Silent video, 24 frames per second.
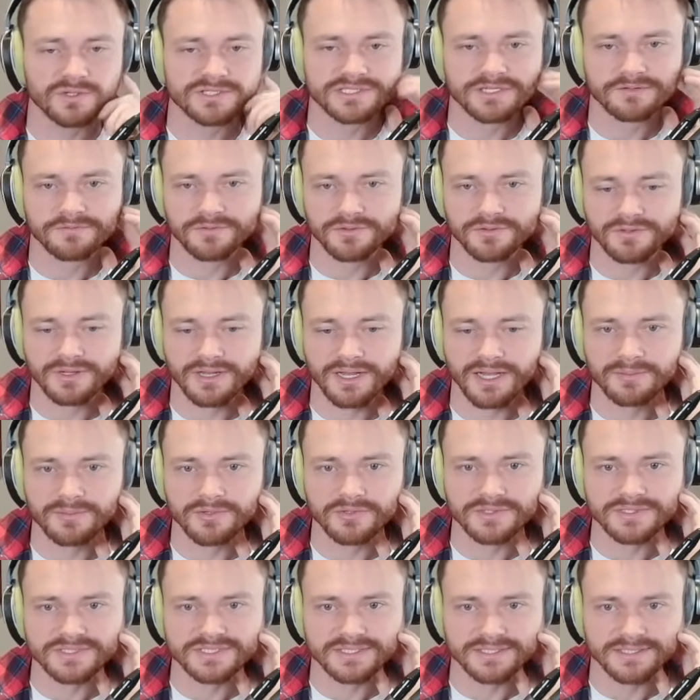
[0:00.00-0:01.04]
to watch out for the
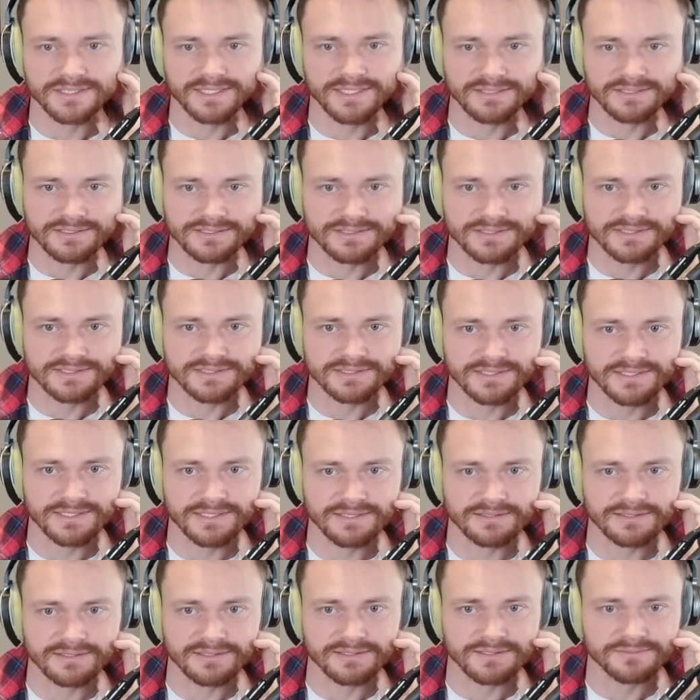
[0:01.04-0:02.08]
combo that's going to kill us. That's the
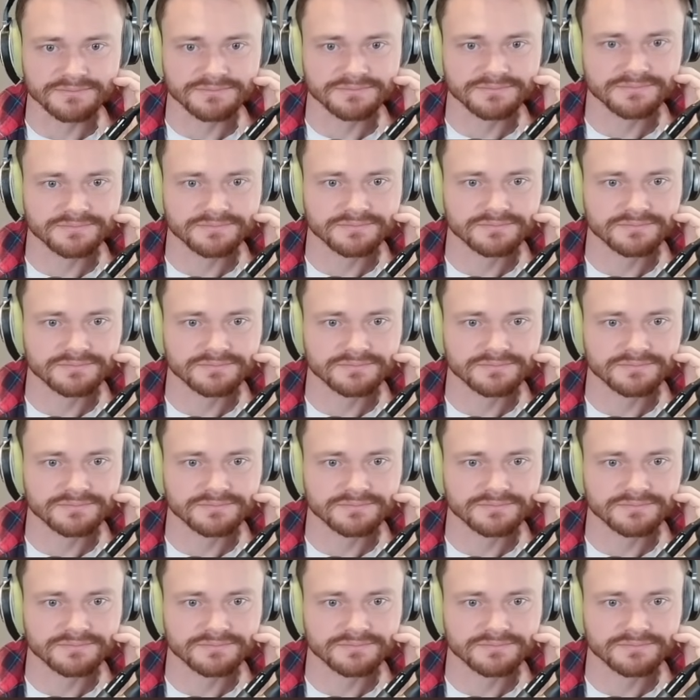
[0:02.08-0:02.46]
key thing.